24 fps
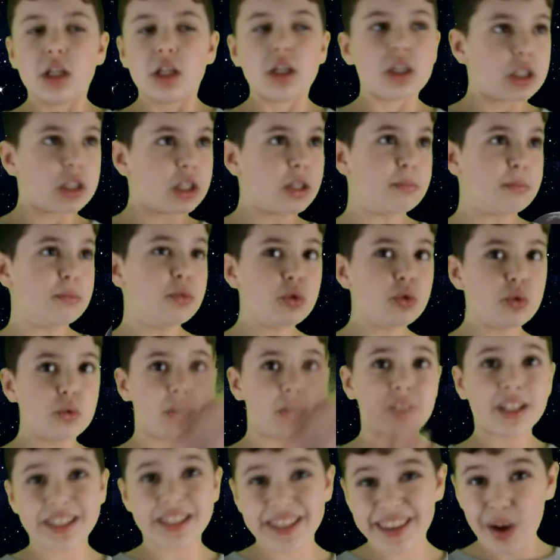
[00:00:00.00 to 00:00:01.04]
The moon
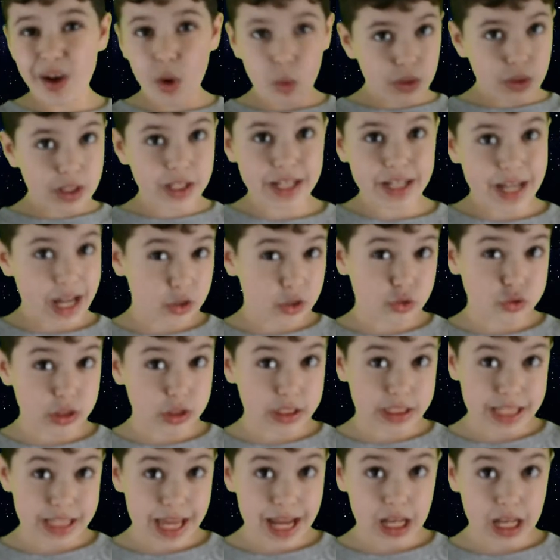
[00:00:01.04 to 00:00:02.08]
is the only natural
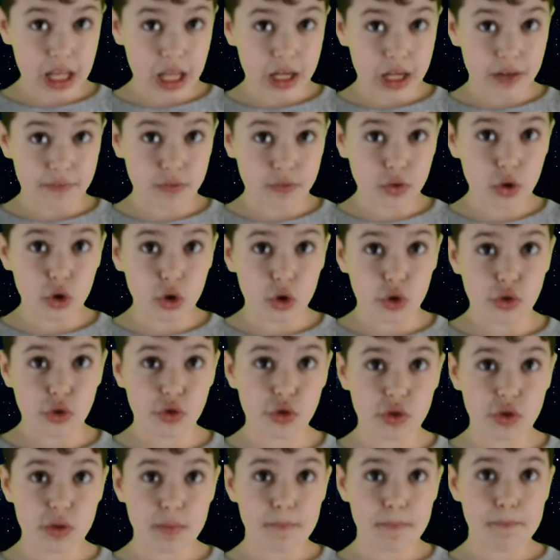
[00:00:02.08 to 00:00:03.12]
satellite of
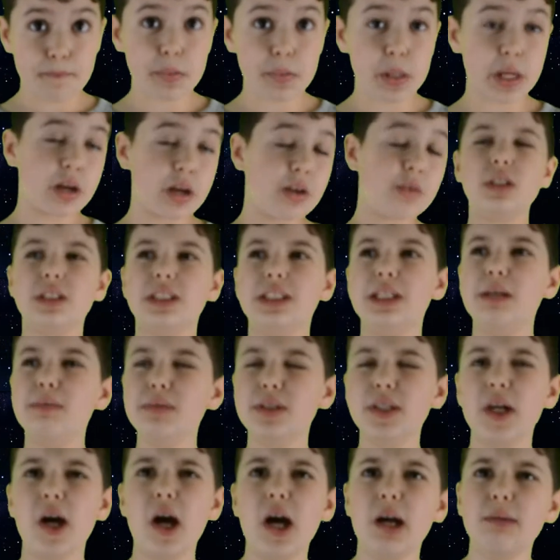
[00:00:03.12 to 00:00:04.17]
Earth, but
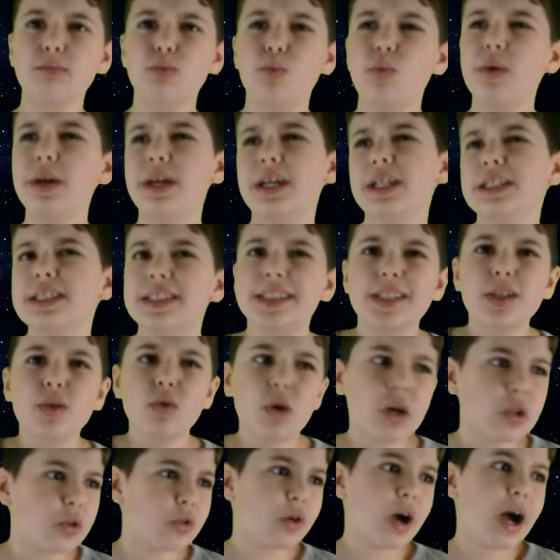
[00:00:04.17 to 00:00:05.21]
sometimes we consider
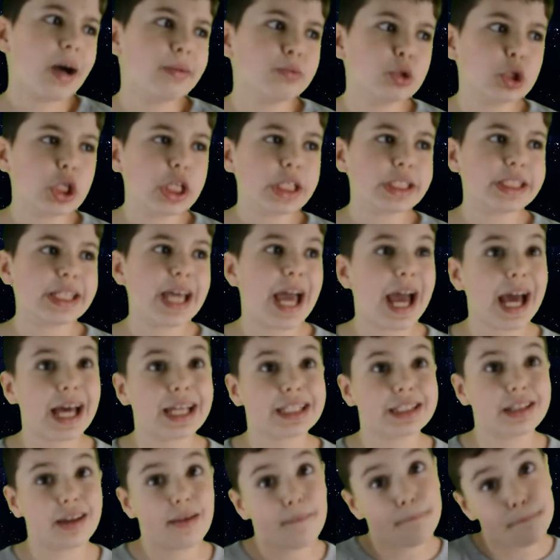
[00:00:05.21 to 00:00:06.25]
other objects
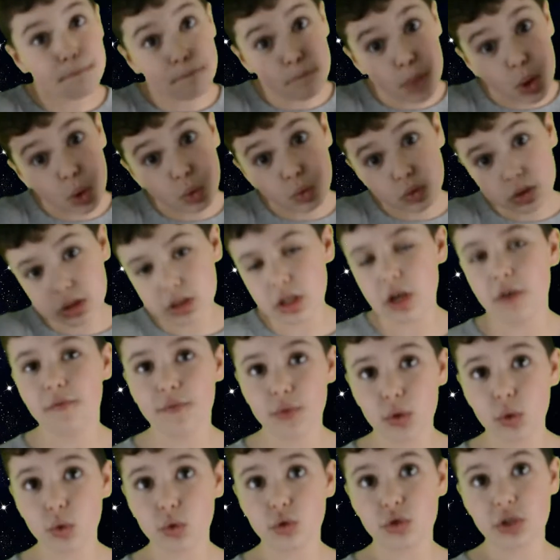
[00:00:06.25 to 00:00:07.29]
as moons of
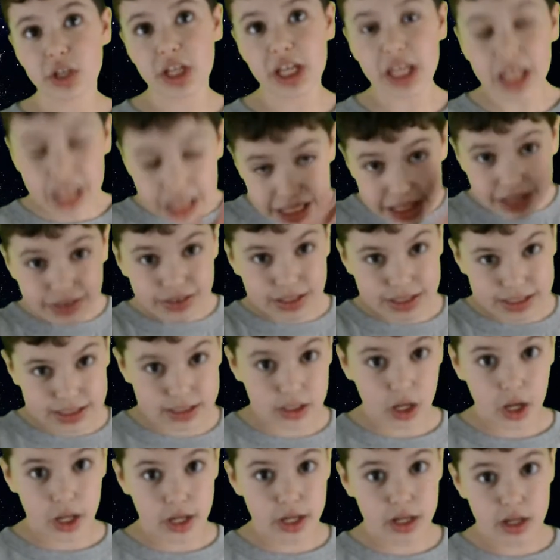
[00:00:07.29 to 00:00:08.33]
Earth and the
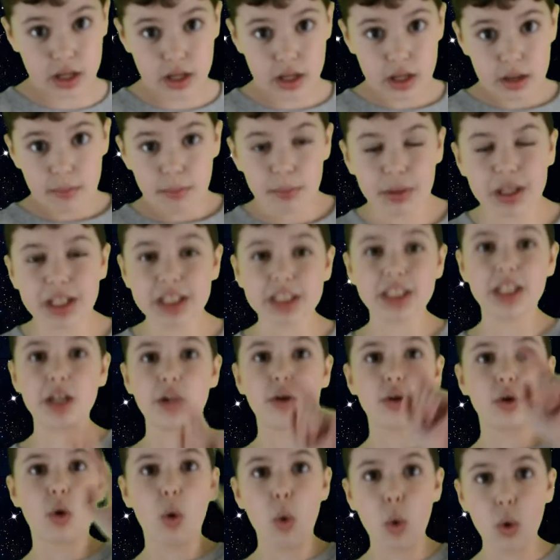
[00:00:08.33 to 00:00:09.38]
Sun because they
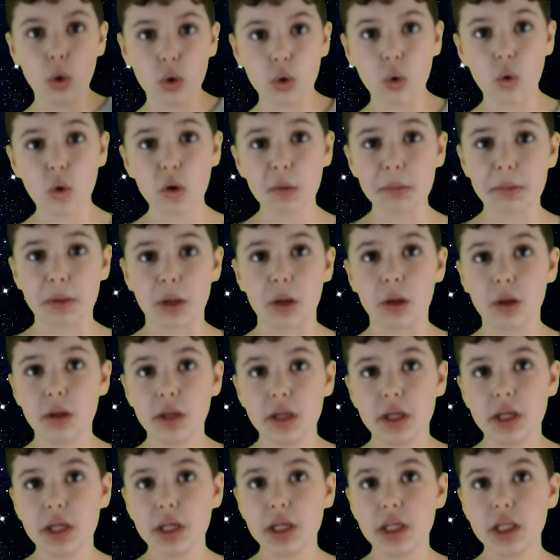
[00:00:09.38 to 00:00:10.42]
are co-orbital.
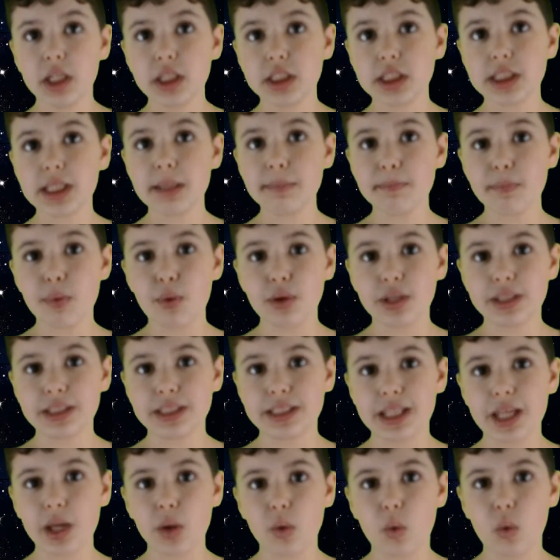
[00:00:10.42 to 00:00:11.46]
At some points
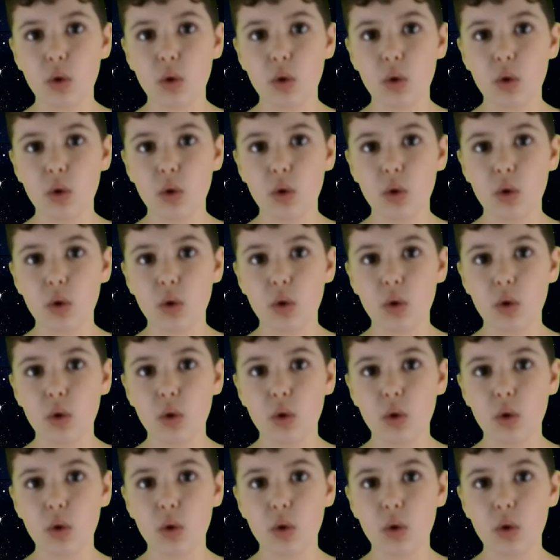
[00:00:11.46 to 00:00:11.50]
they